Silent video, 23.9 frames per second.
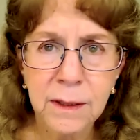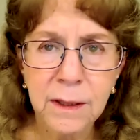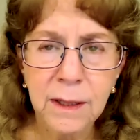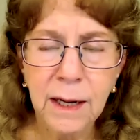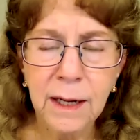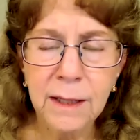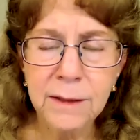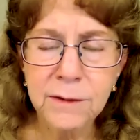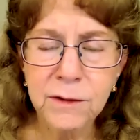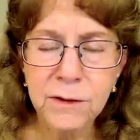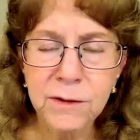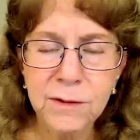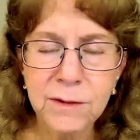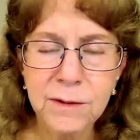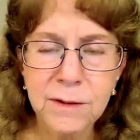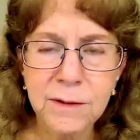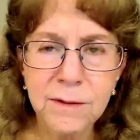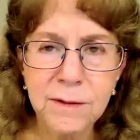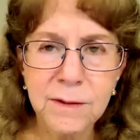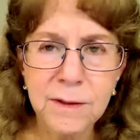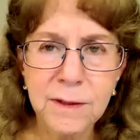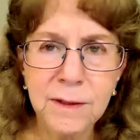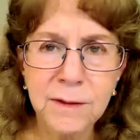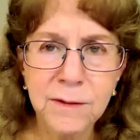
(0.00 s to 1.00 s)

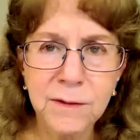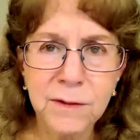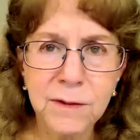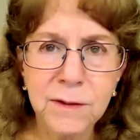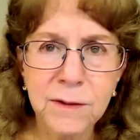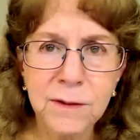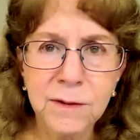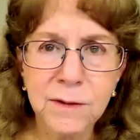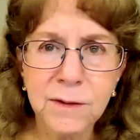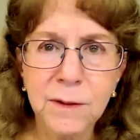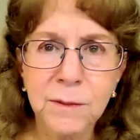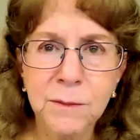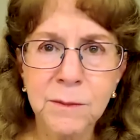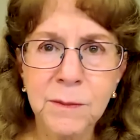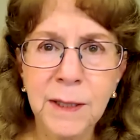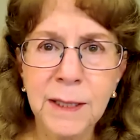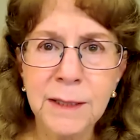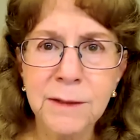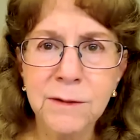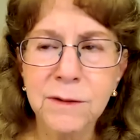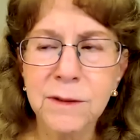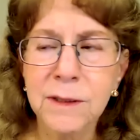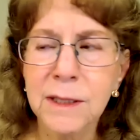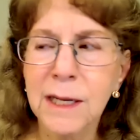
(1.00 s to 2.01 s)
Consciousness is this
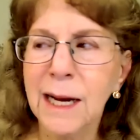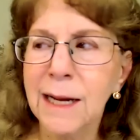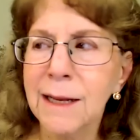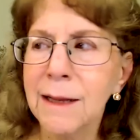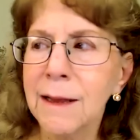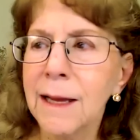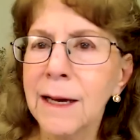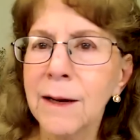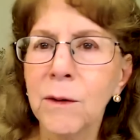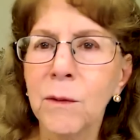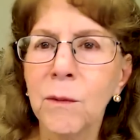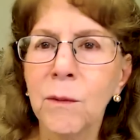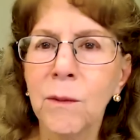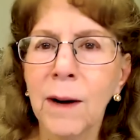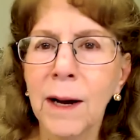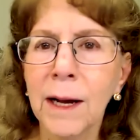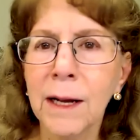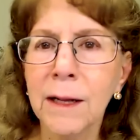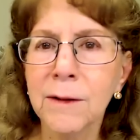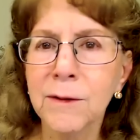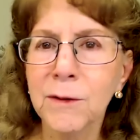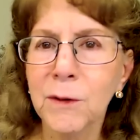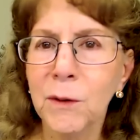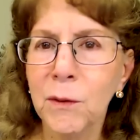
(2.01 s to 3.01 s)
amazing, kind of like a
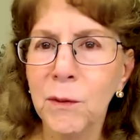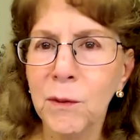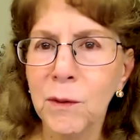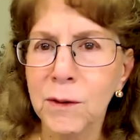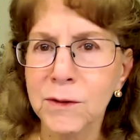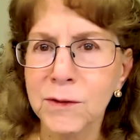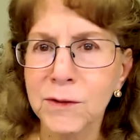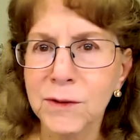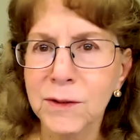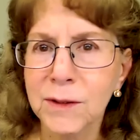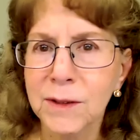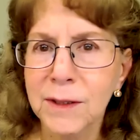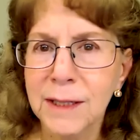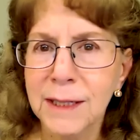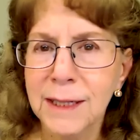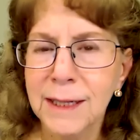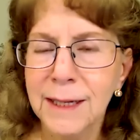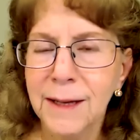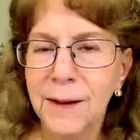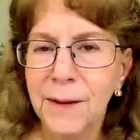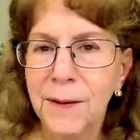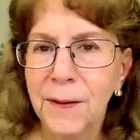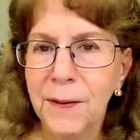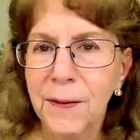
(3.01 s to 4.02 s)
wild horse
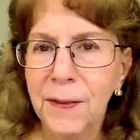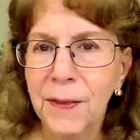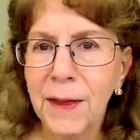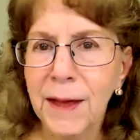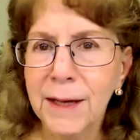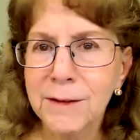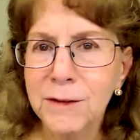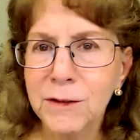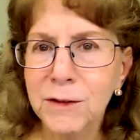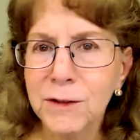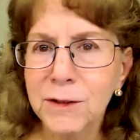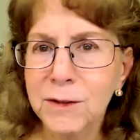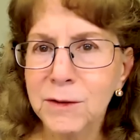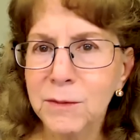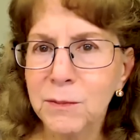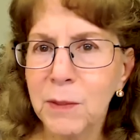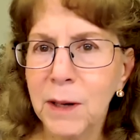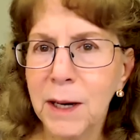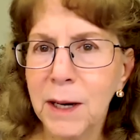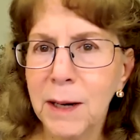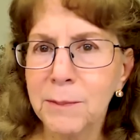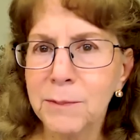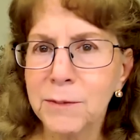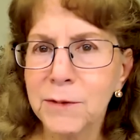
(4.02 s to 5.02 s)
that just
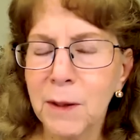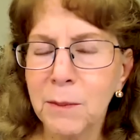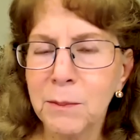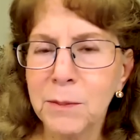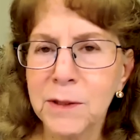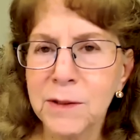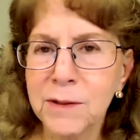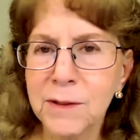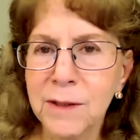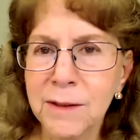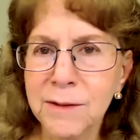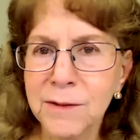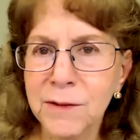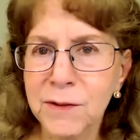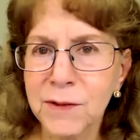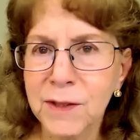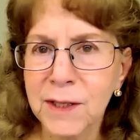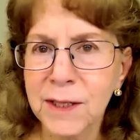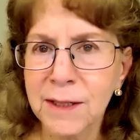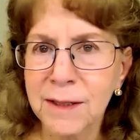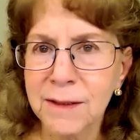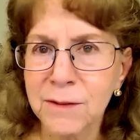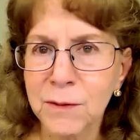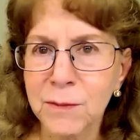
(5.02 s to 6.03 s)
pops up and does
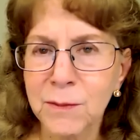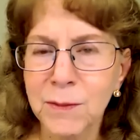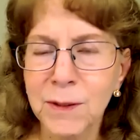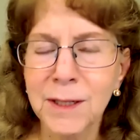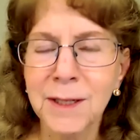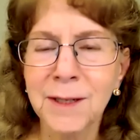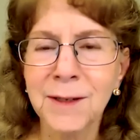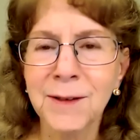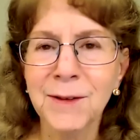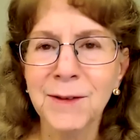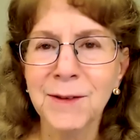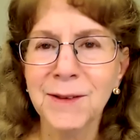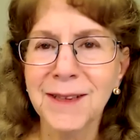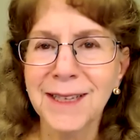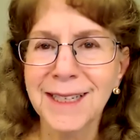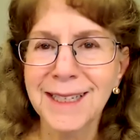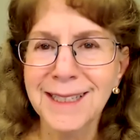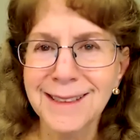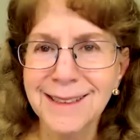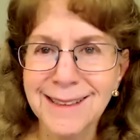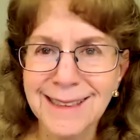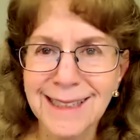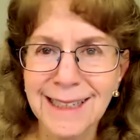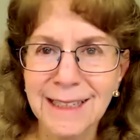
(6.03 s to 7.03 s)
things when you
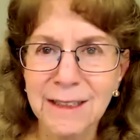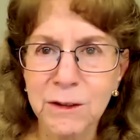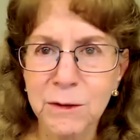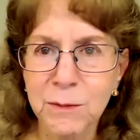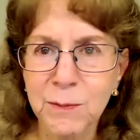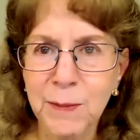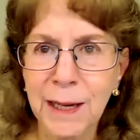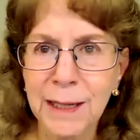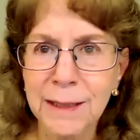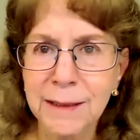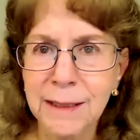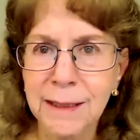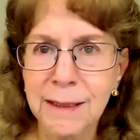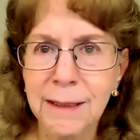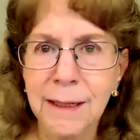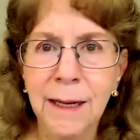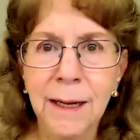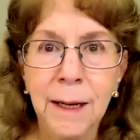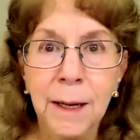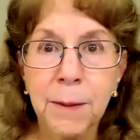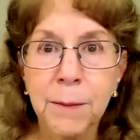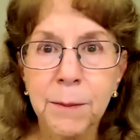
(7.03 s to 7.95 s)
least expect it,